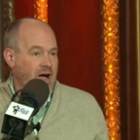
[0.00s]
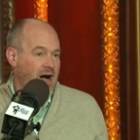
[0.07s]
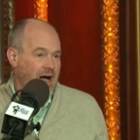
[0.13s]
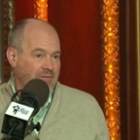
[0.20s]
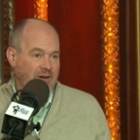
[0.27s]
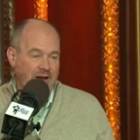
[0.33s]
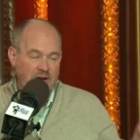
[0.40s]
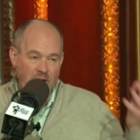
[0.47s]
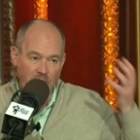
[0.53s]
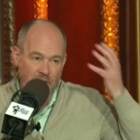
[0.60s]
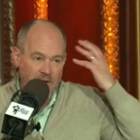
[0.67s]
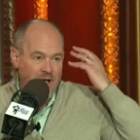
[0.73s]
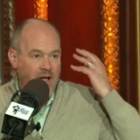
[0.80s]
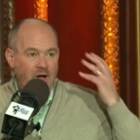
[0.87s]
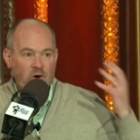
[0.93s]
I, I know
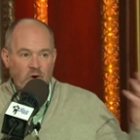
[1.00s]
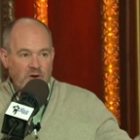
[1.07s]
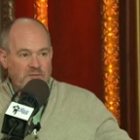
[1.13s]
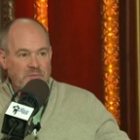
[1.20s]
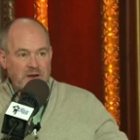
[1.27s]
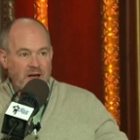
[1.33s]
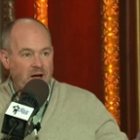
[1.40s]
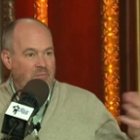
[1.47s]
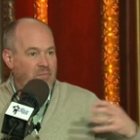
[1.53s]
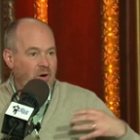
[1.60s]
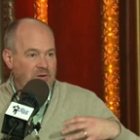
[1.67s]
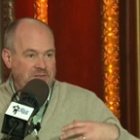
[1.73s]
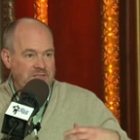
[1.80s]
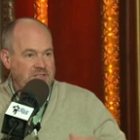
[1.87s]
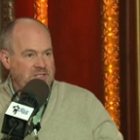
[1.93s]
facts. who's been on
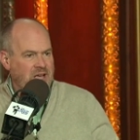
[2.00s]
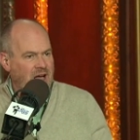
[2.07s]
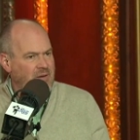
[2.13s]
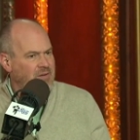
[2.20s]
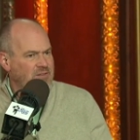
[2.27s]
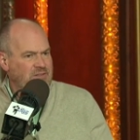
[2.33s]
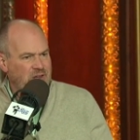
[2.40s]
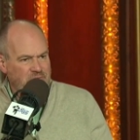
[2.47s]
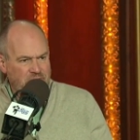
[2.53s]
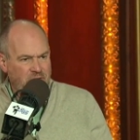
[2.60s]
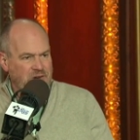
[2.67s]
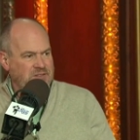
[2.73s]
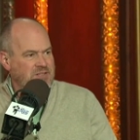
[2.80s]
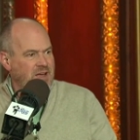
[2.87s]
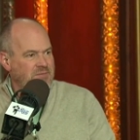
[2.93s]
most of the time. Is their
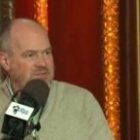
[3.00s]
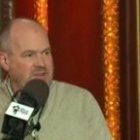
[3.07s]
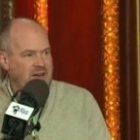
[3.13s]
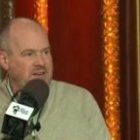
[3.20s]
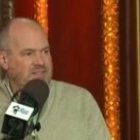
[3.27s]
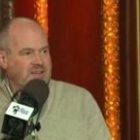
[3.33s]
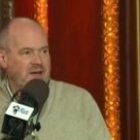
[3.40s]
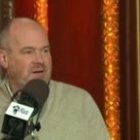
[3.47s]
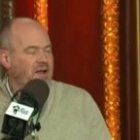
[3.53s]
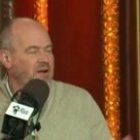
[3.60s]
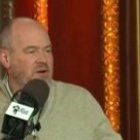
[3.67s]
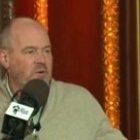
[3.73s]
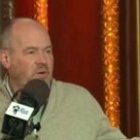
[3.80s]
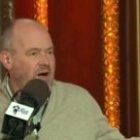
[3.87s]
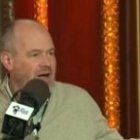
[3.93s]
first time, second time. I don't
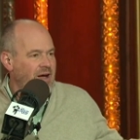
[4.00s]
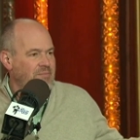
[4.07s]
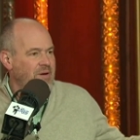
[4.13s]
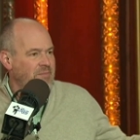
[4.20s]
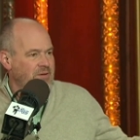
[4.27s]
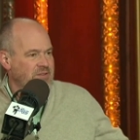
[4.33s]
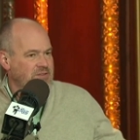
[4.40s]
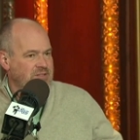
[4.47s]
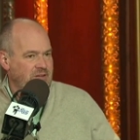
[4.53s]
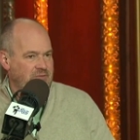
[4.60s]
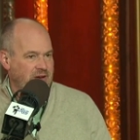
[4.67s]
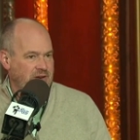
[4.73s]
know why I remember this stuff.